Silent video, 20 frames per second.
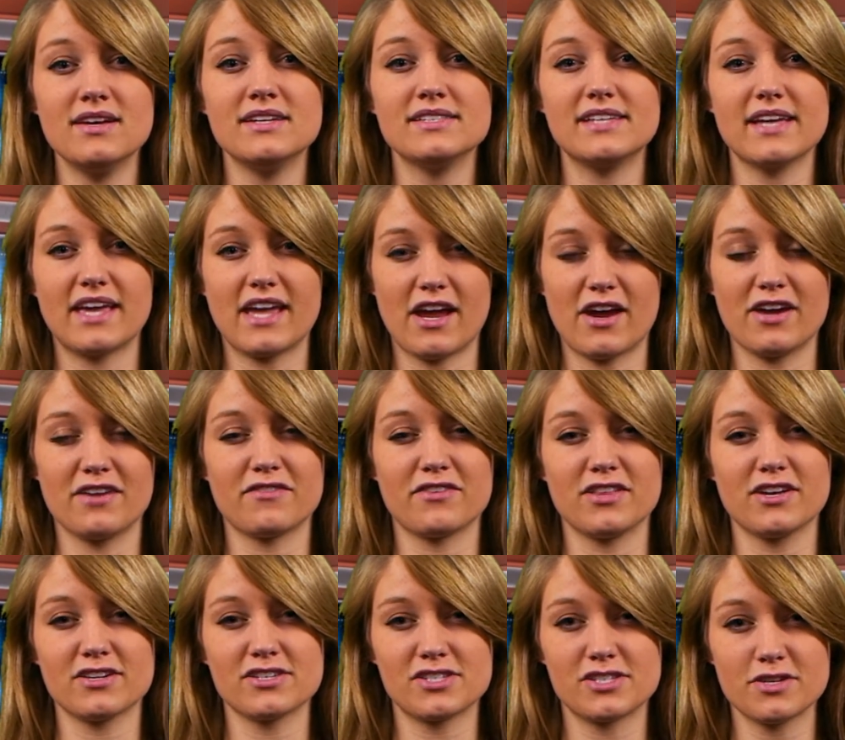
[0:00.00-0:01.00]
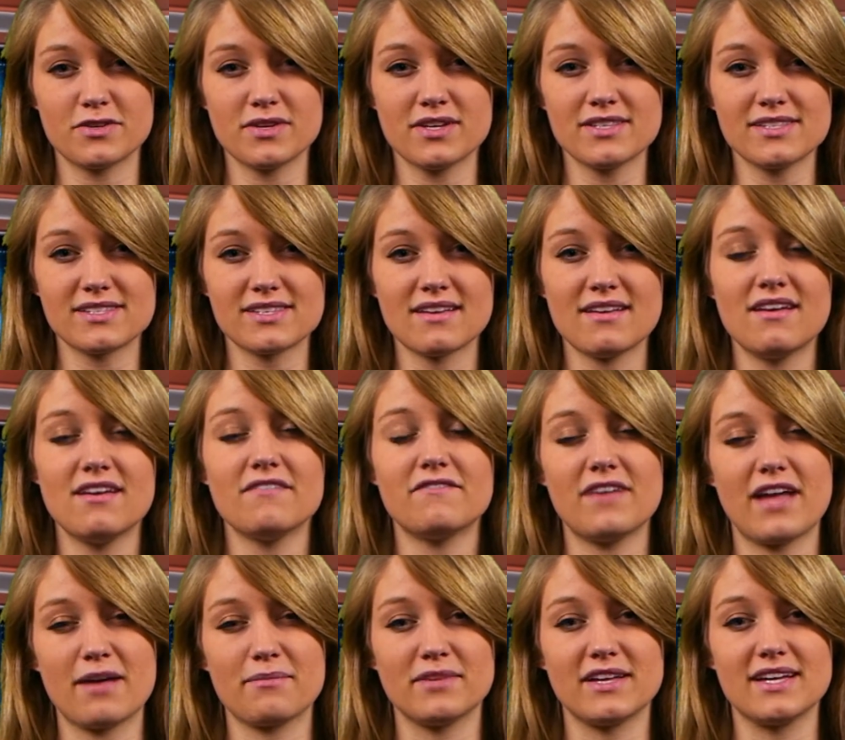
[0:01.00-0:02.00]
to caring for their students,
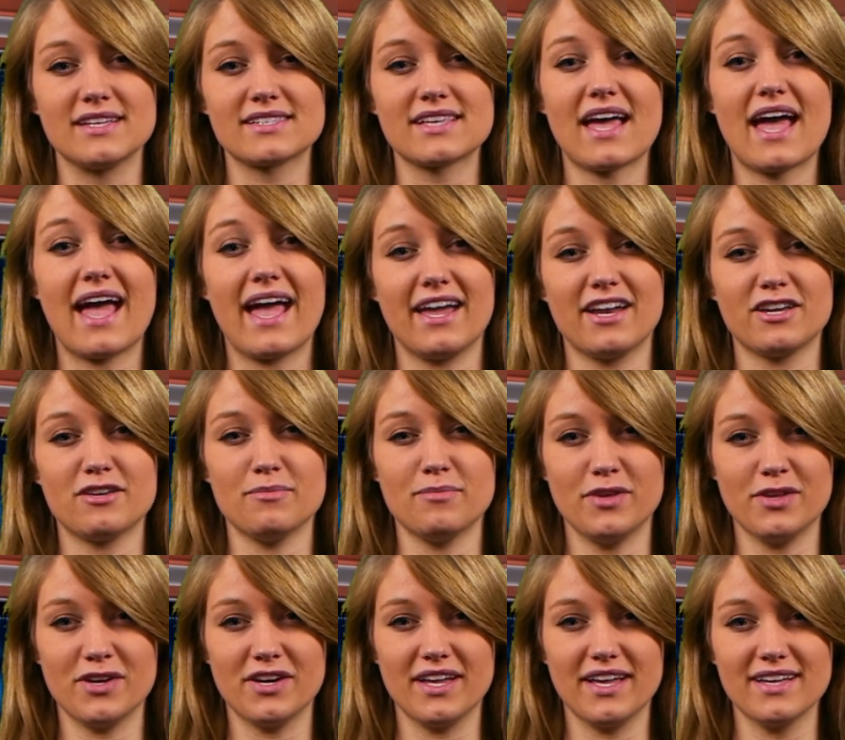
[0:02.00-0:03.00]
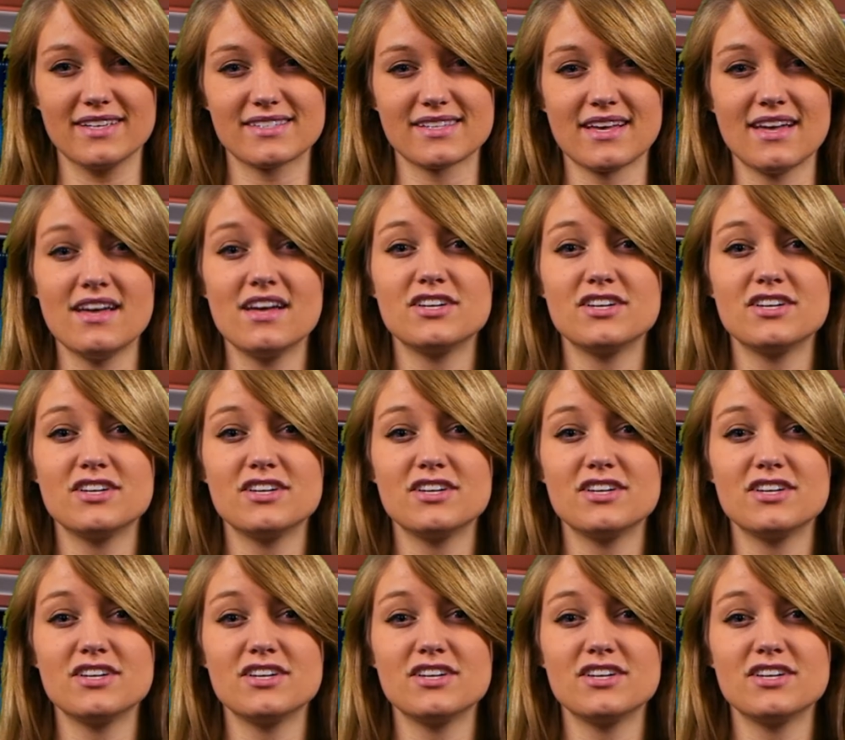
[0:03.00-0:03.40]
families, and communities.